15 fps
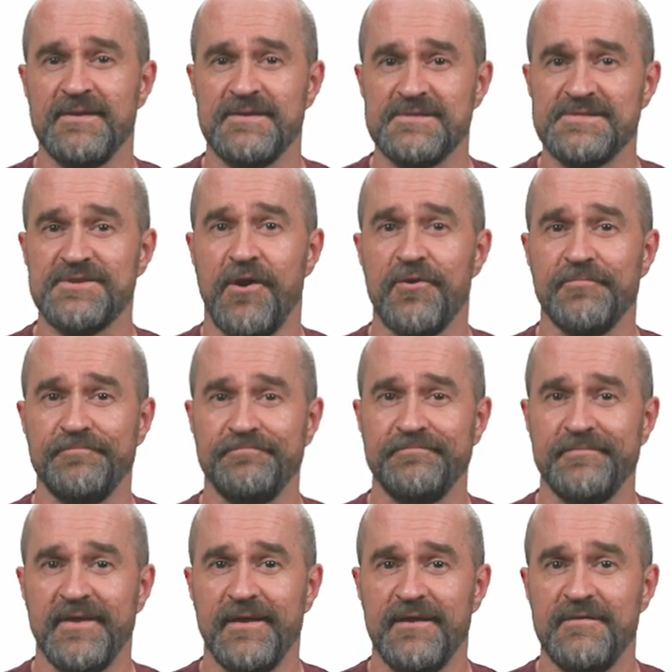So,
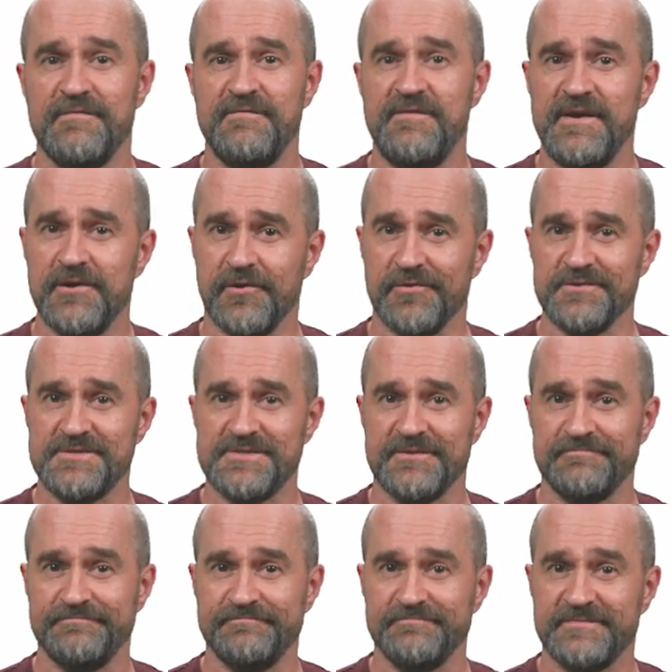fields,
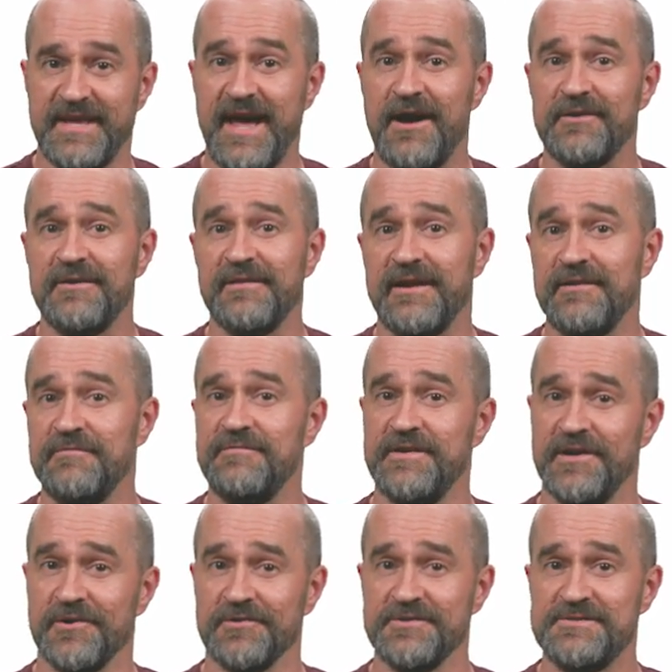calculated
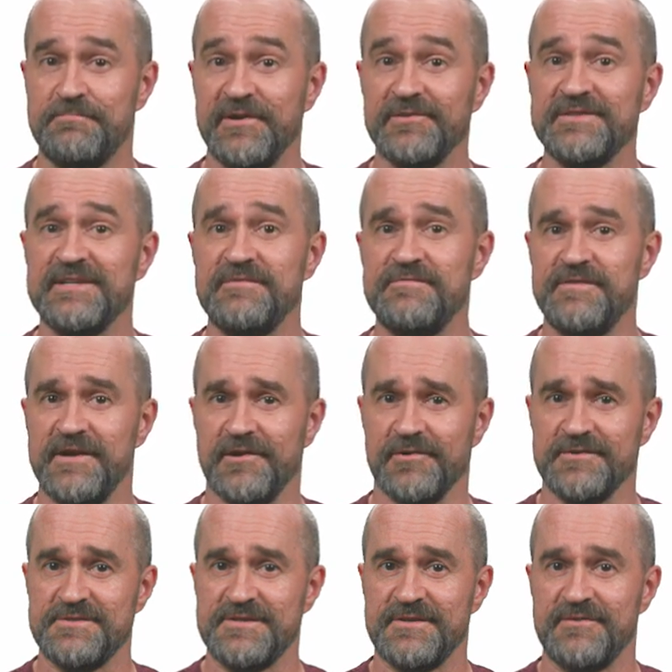fields, built-in
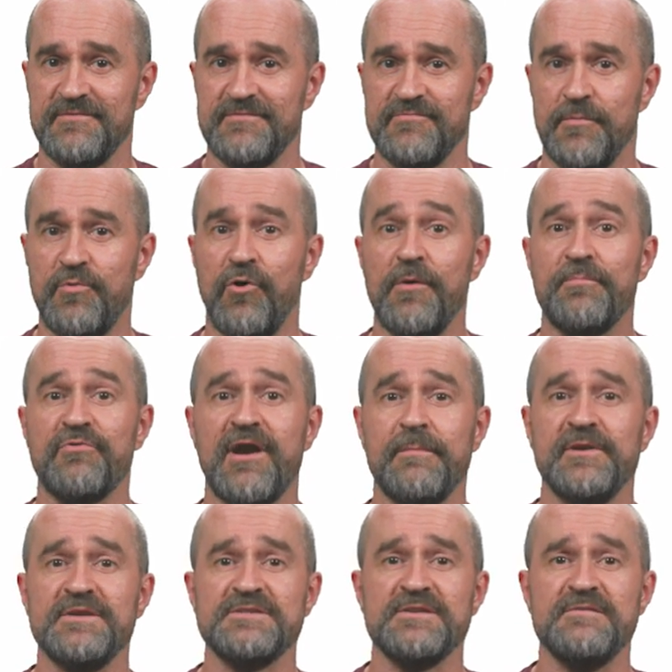fields. Report
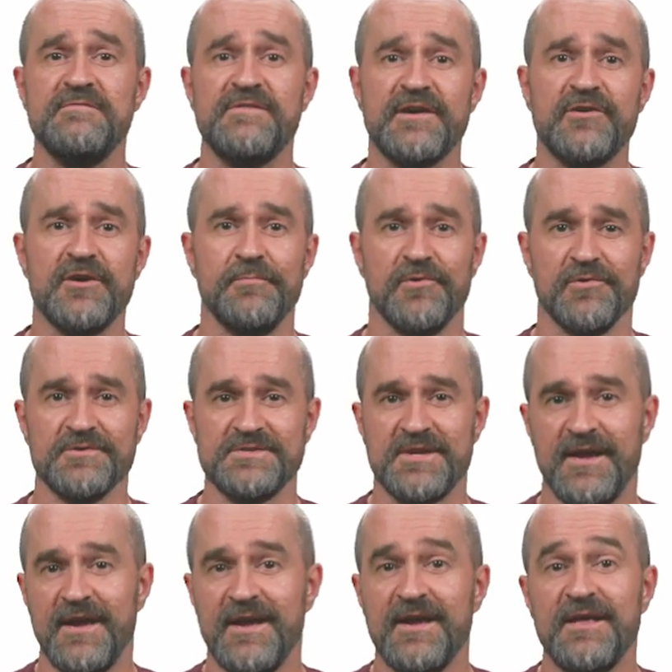parameters and
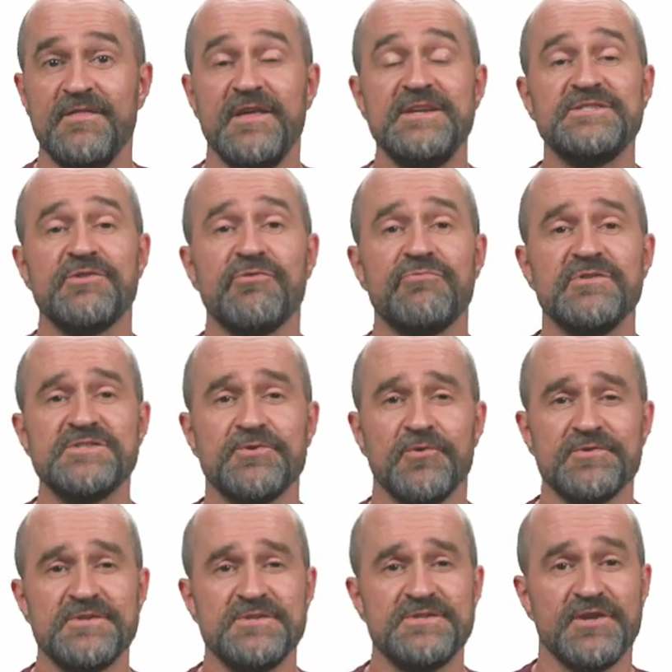variables. These are the
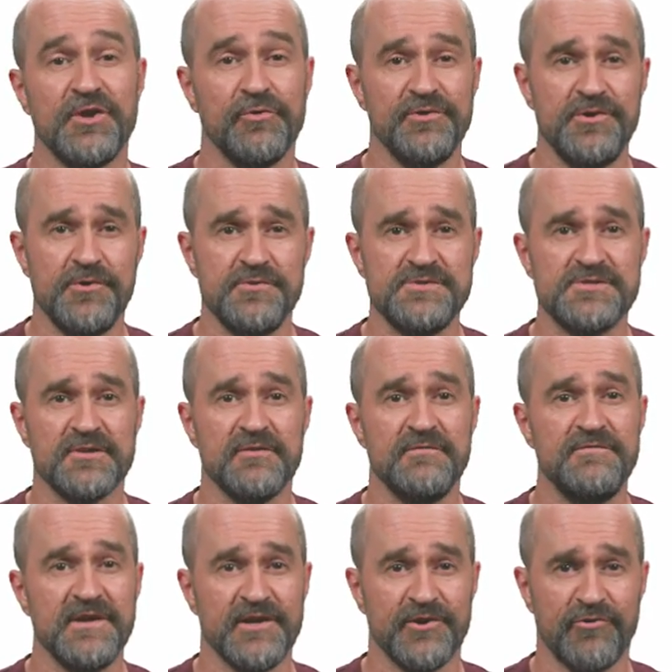resources that you'll use to
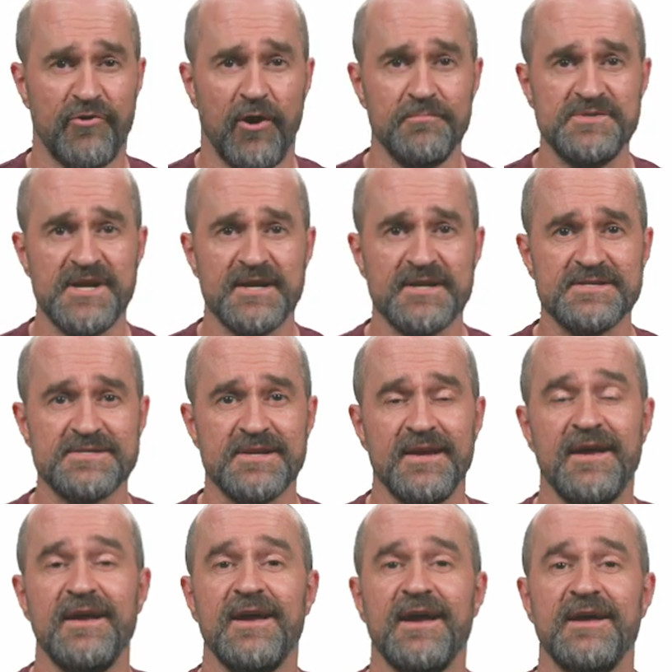configure your objects
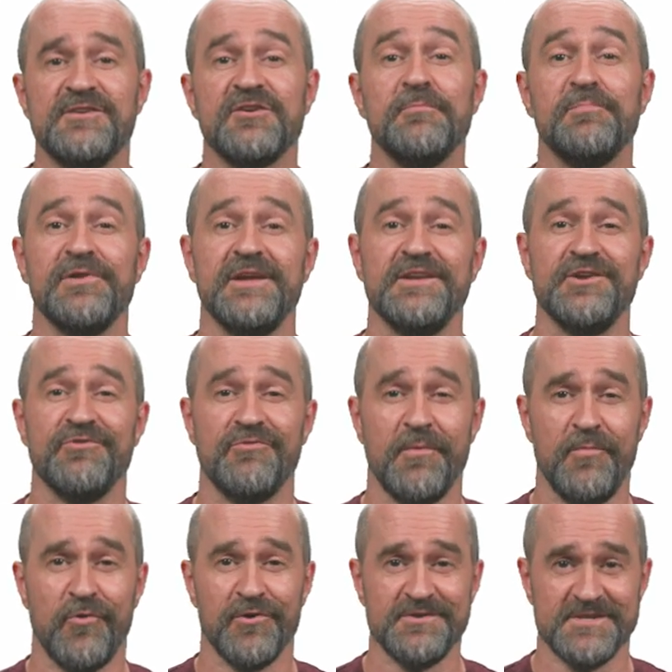and to complete your
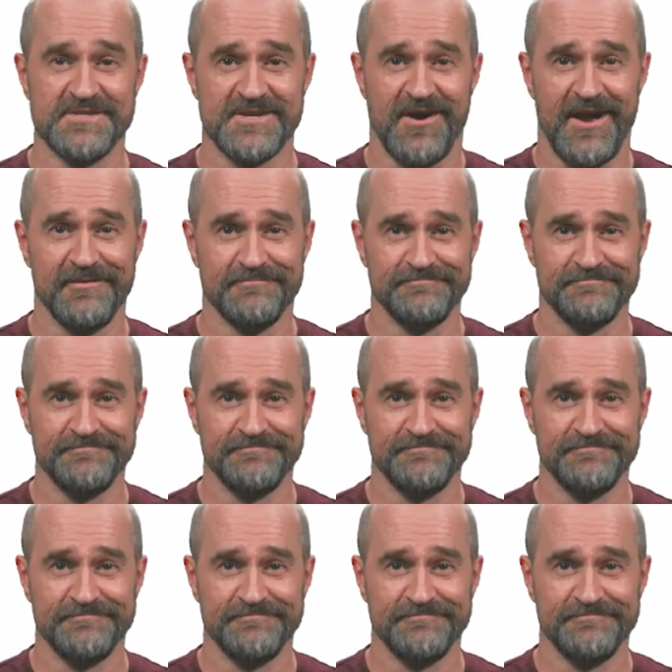report design.